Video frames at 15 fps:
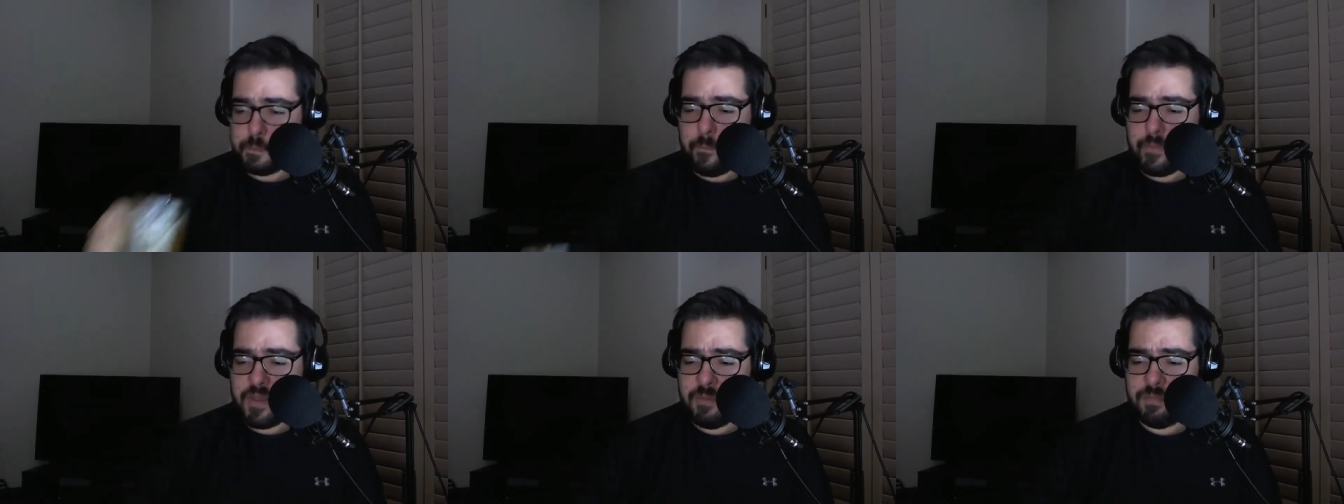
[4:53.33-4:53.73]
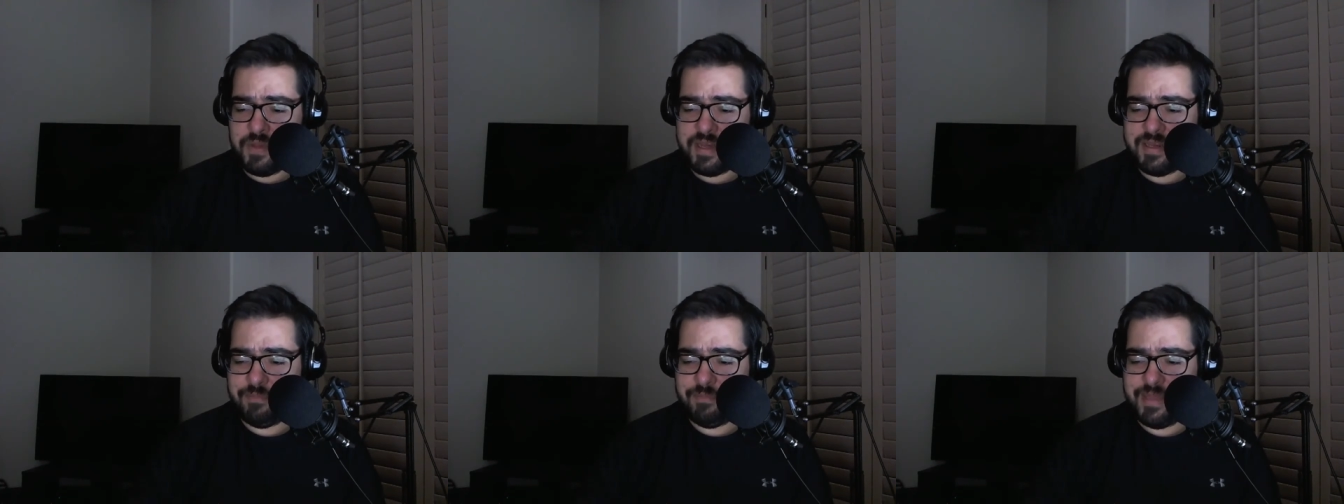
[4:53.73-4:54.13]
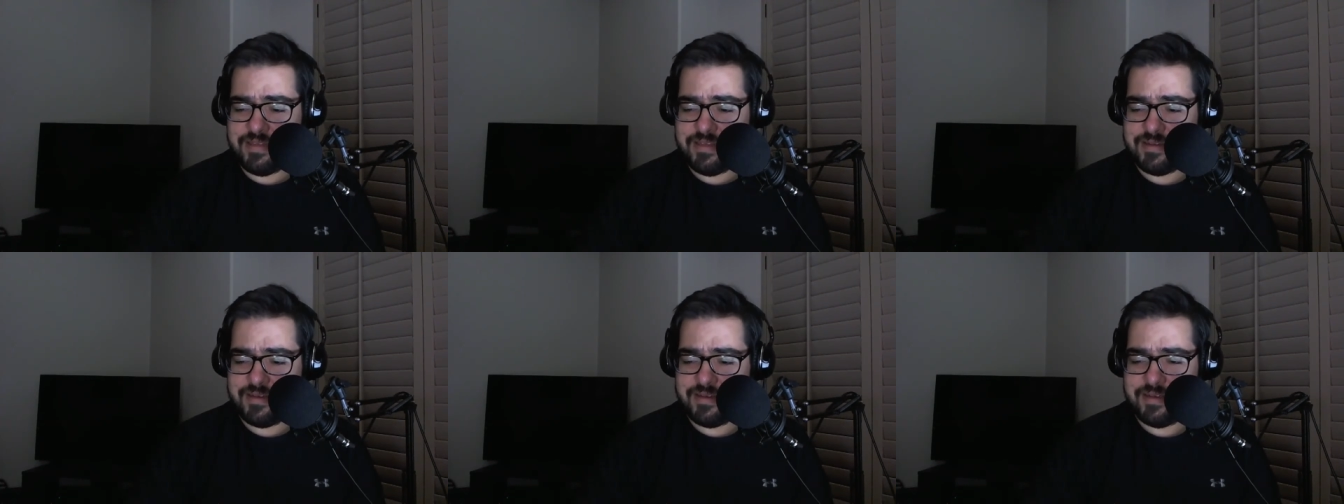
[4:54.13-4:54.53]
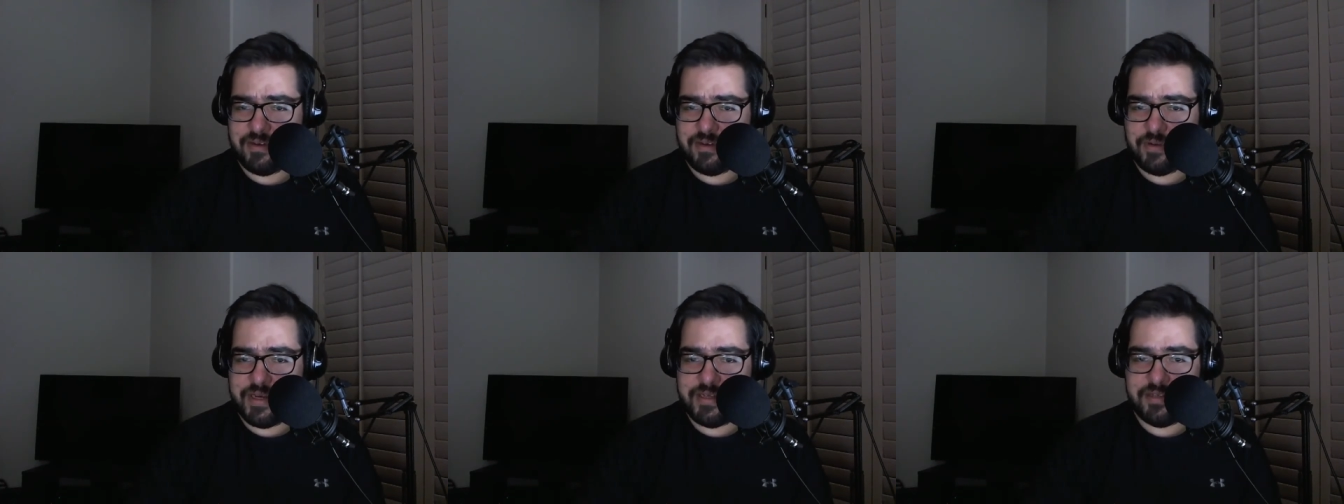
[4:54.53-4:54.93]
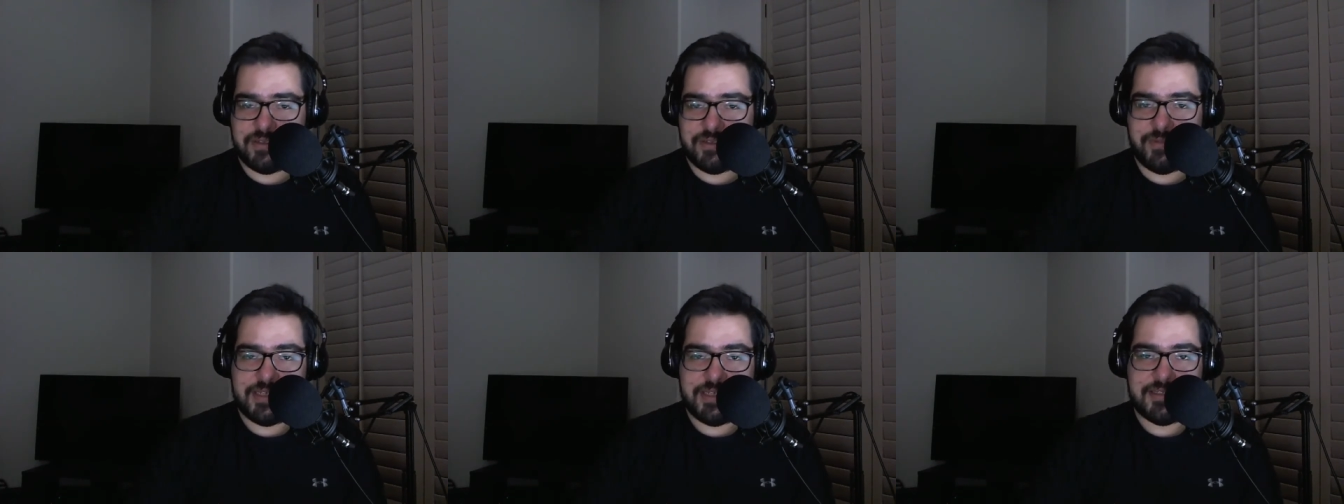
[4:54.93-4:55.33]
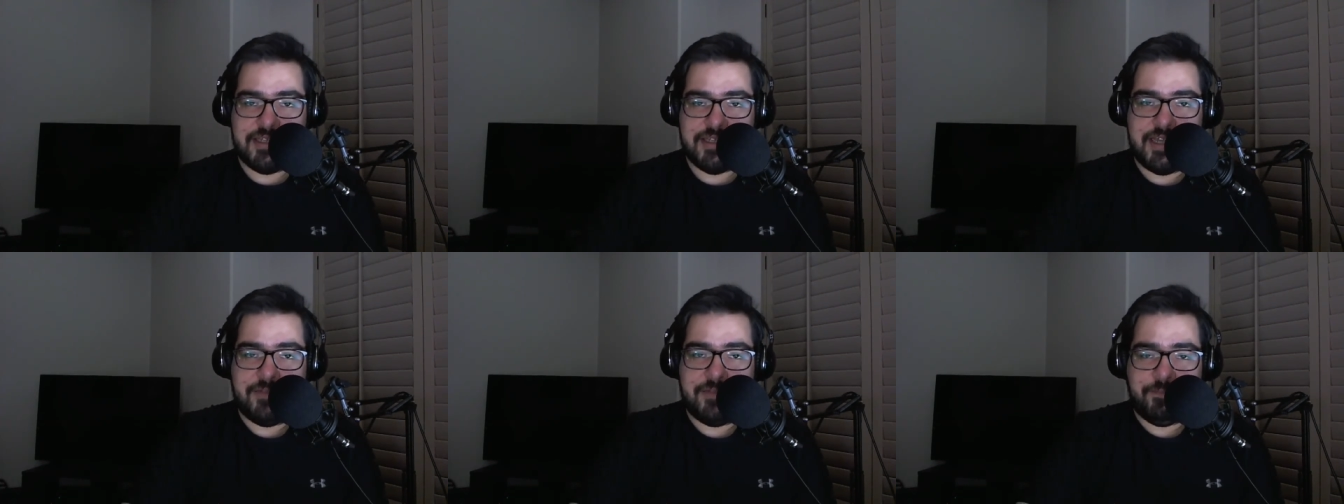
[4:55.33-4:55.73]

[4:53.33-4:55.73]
But it meant uh, a great deal to me to see that,